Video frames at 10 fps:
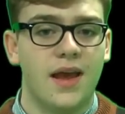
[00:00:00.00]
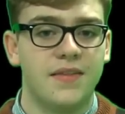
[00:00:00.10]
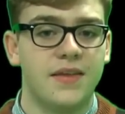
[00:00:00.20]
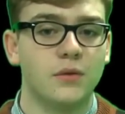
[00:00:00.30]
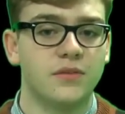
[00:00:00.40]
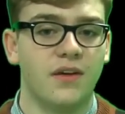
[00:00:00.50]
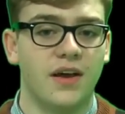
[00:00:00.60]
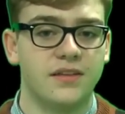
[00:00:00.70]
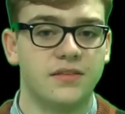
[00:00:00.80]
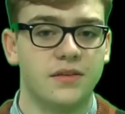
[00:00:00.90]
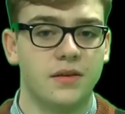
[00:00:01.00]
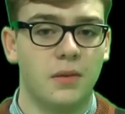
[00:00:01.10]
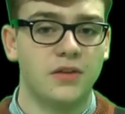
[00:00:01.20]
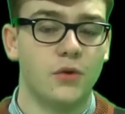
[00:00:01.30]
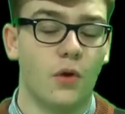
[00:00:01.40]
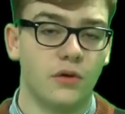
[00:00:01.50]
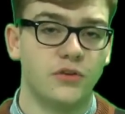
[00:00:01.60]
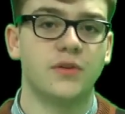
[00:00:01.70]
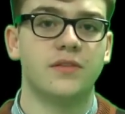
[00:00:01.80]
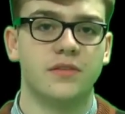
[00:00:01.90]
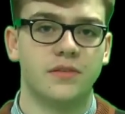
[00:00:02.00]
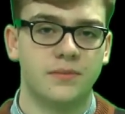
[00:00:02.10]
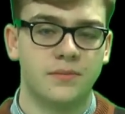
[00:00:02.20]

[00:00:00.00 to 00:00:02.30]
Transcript: and The Hills of Eyes, my 2 horror choices.